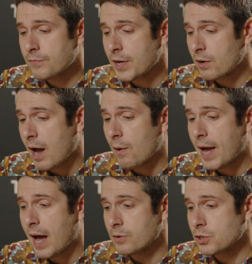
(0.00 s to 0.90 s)
figure out
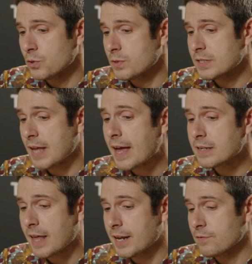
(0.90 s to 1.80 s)
how to
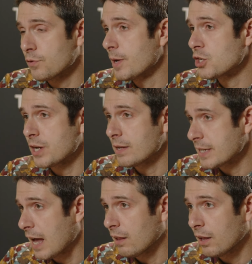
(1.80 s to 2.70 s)
send that information out
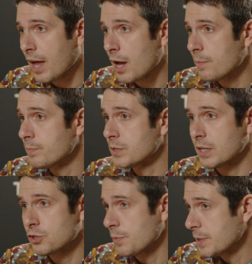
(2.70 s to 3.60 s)
to LLMs
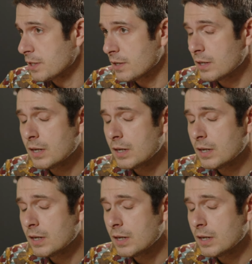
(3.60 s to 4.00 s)
like GPT